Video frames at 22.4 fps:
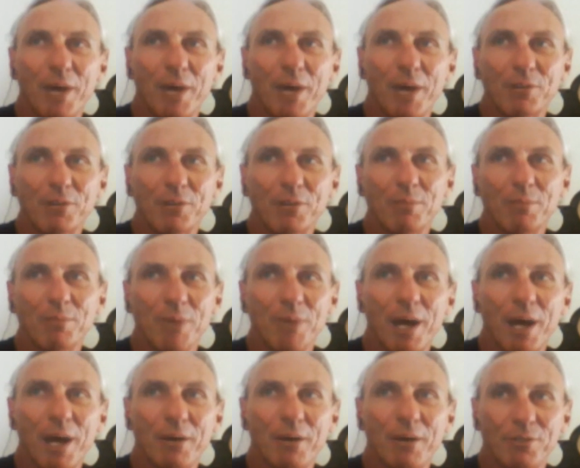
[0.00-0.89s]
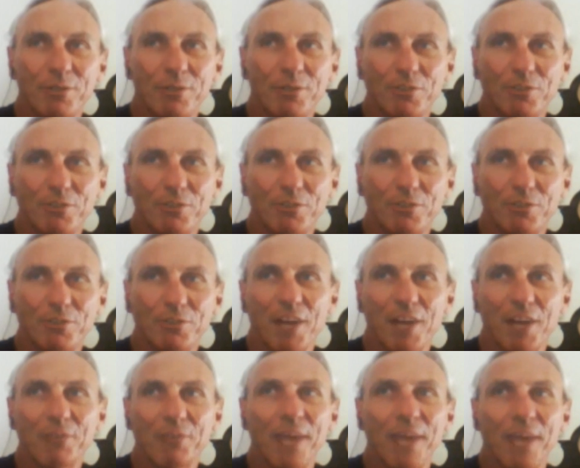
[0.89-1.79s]
when you ask them how does
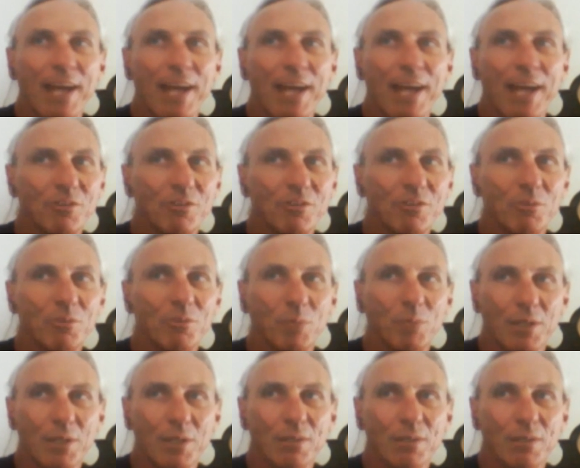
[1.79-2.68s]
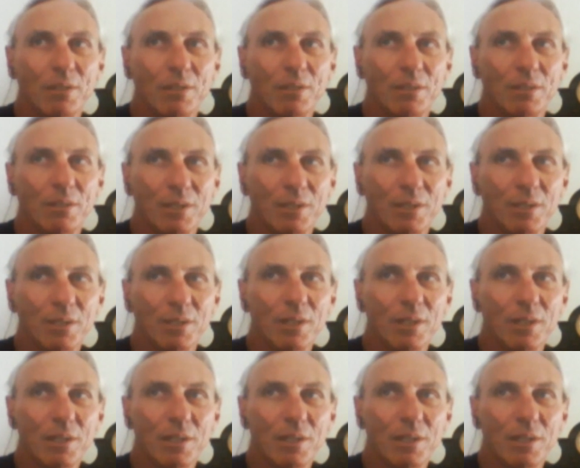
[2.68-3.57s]
it sound, that's the real
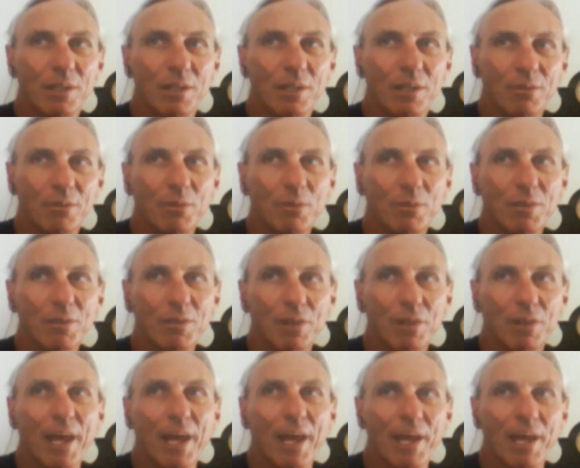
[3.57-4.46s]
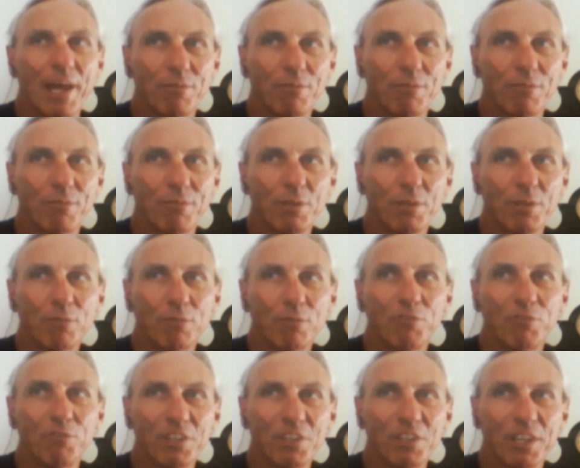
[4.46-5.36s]
life,
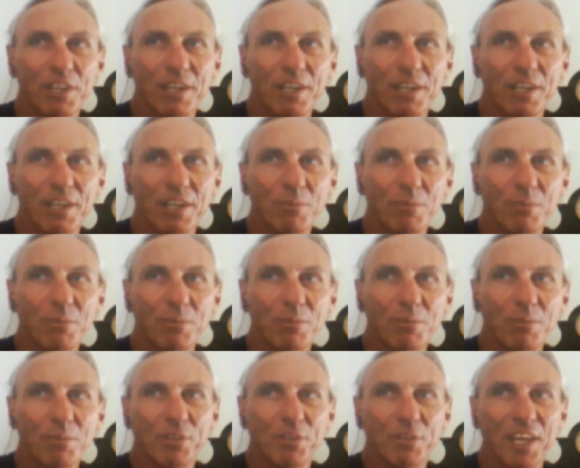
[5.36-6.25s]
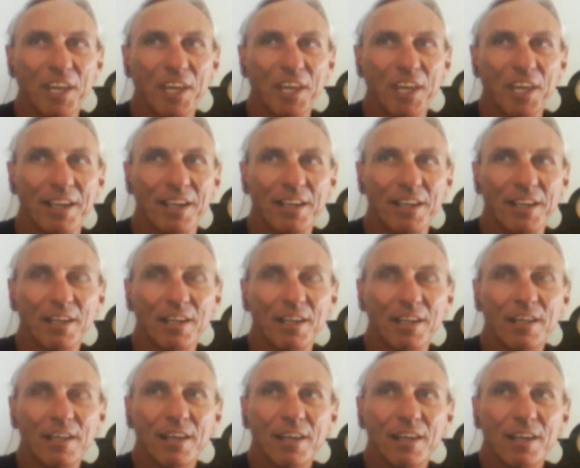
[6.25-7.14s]
real feeling, real thing.
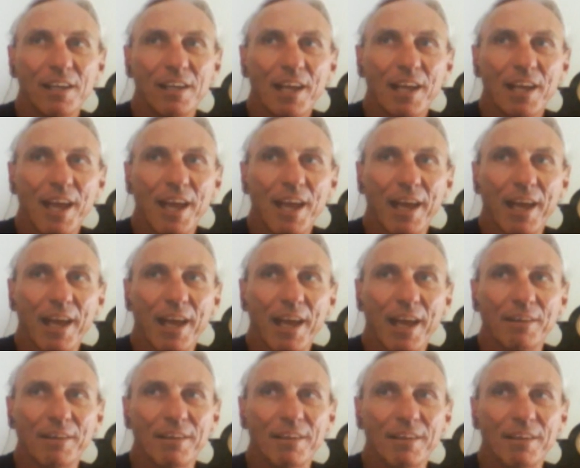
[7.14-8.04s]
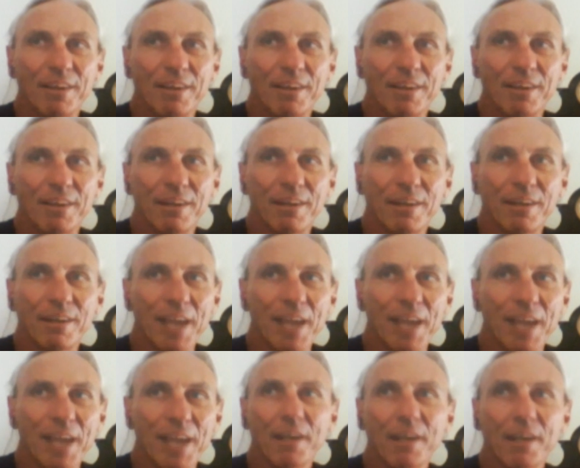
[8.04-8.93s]
And
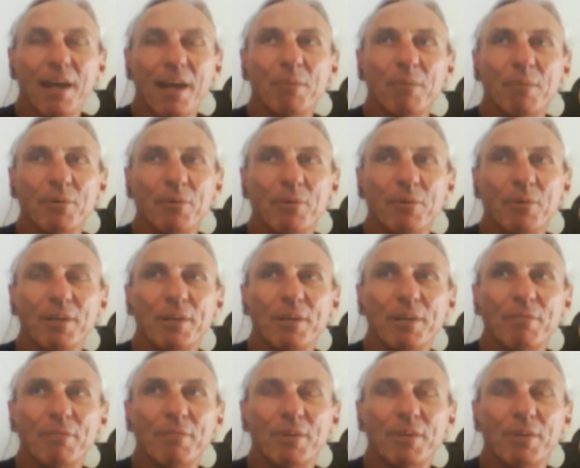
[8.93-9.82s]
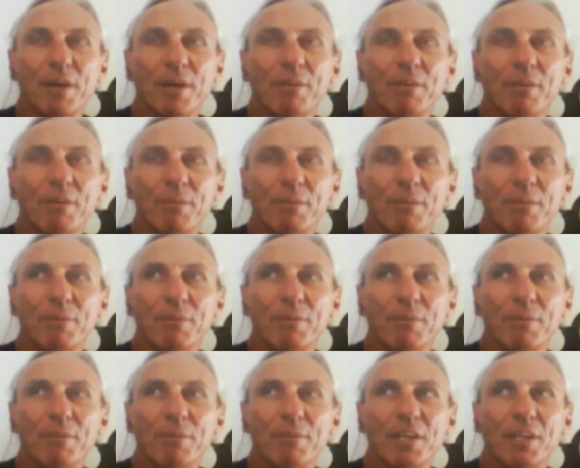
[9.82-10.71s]
Ken, I believe, let
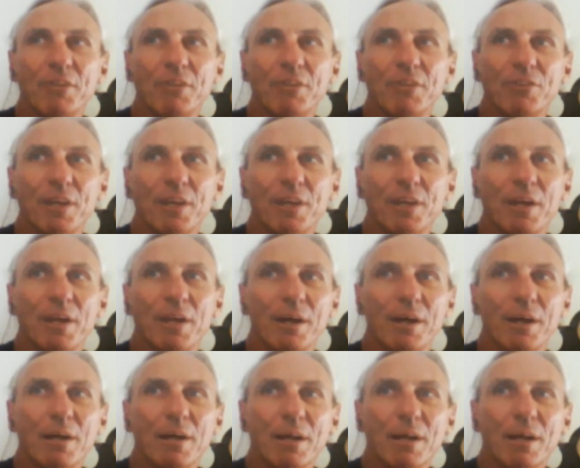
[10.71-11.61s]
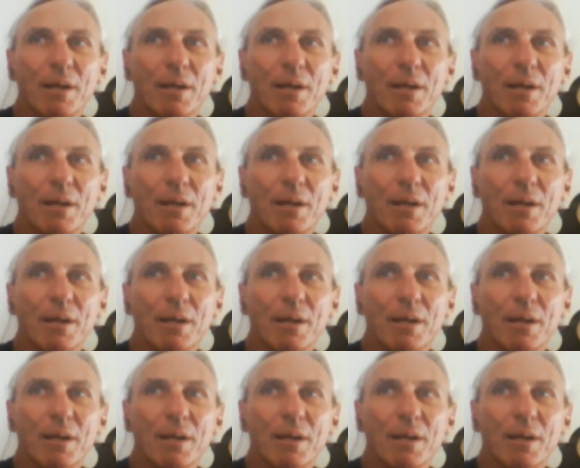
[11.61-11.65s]
me see, he said